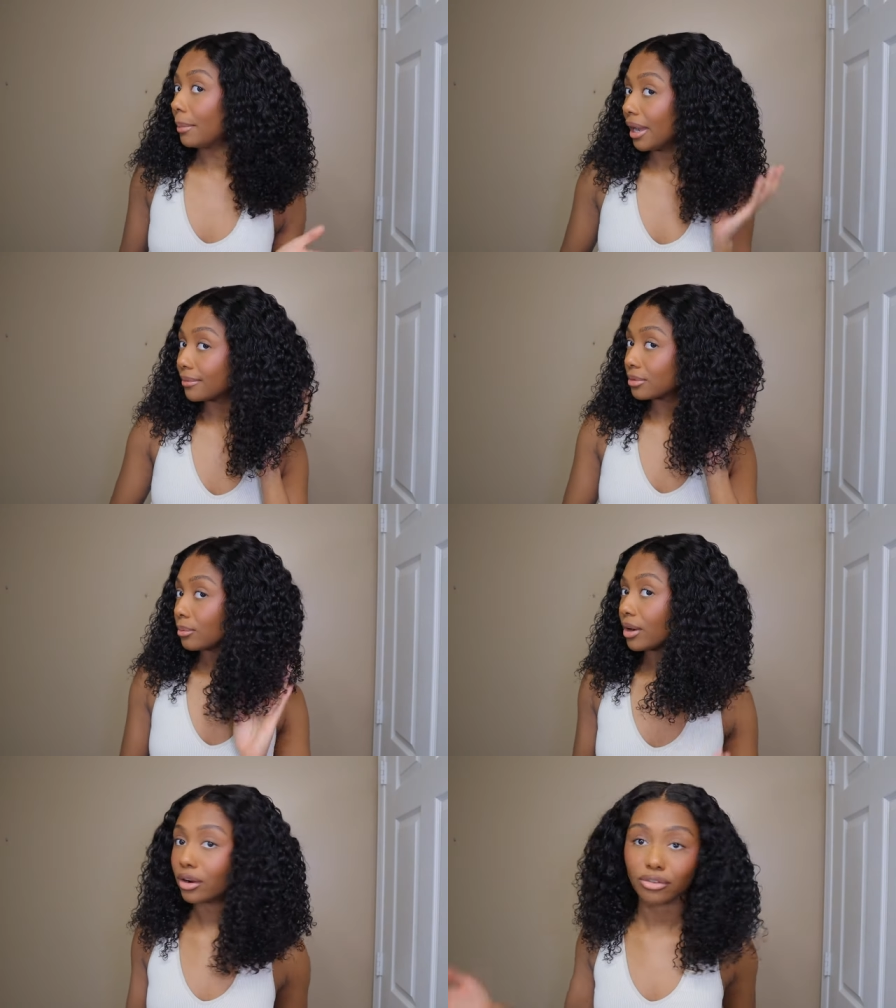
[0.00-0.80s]
might have to
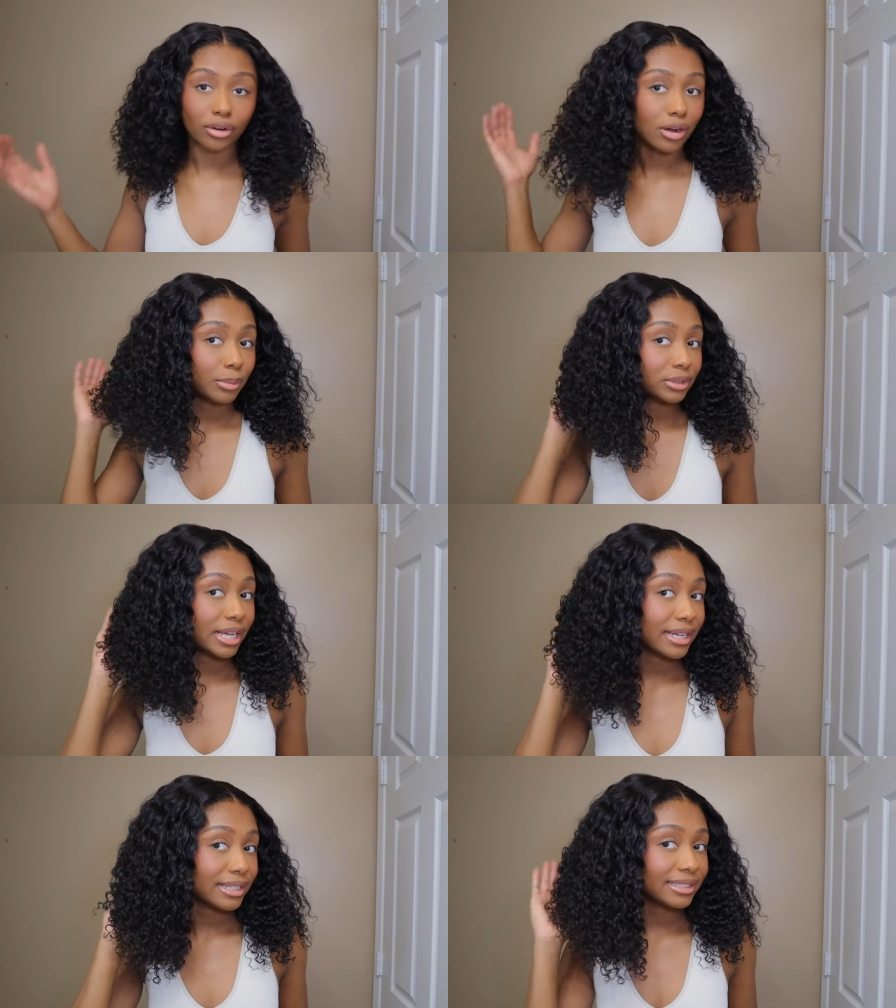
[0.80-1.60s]
wear her for a couple
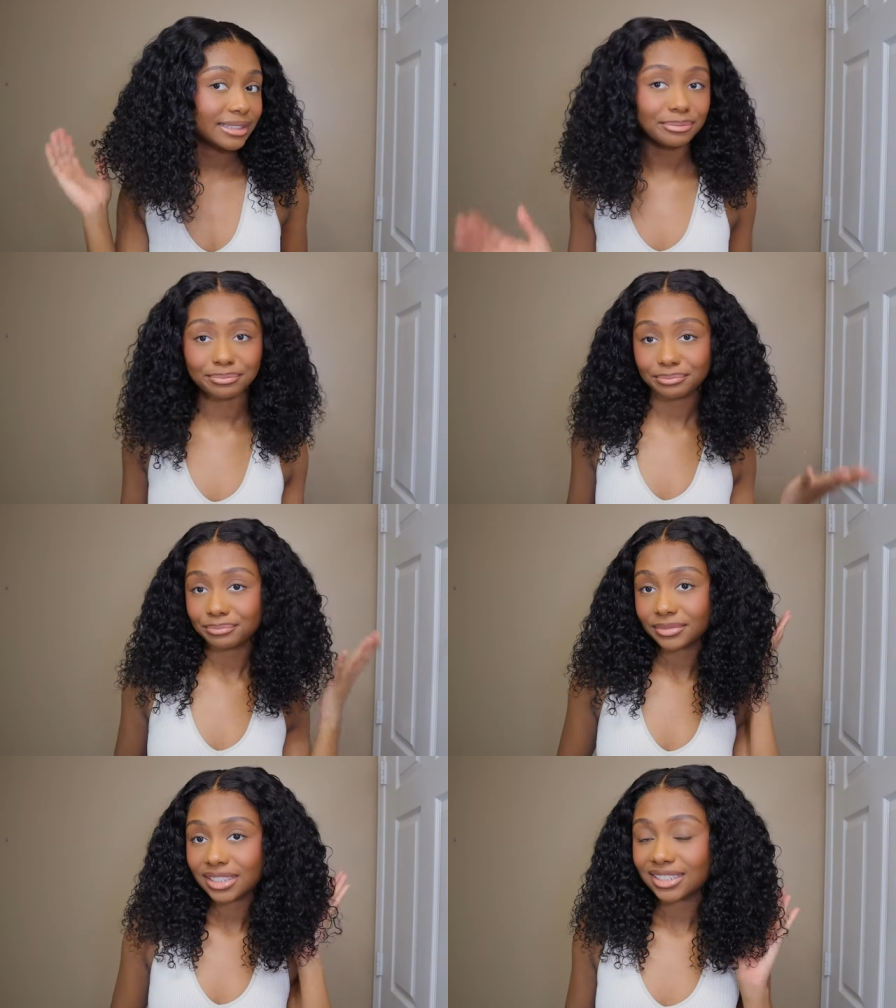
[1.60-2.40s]
days.
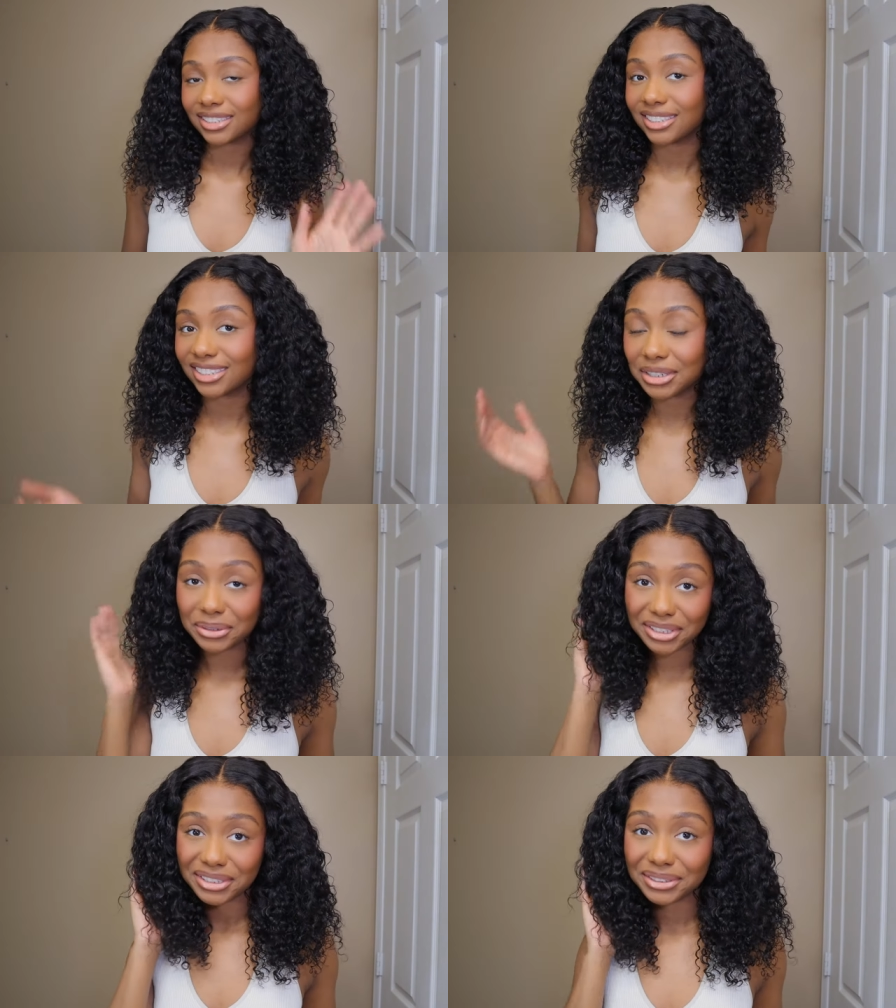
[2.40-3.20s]
She's so
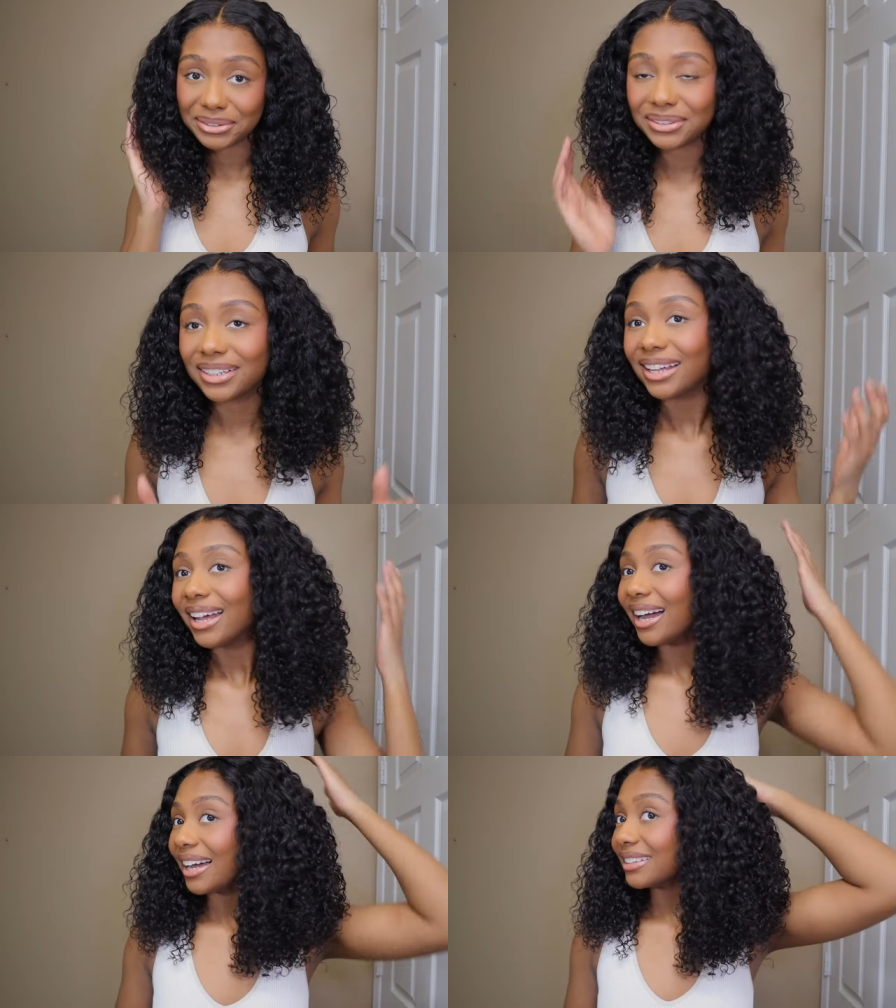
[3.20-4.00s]
cute.
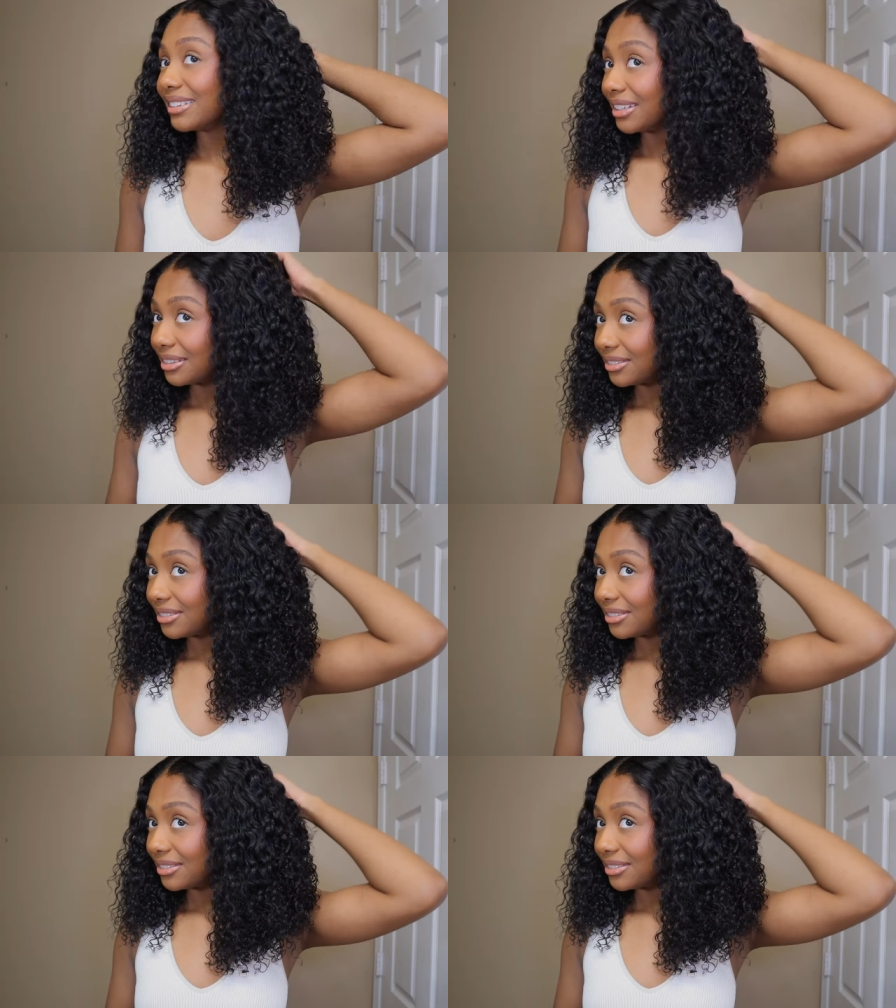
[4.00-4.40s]
I love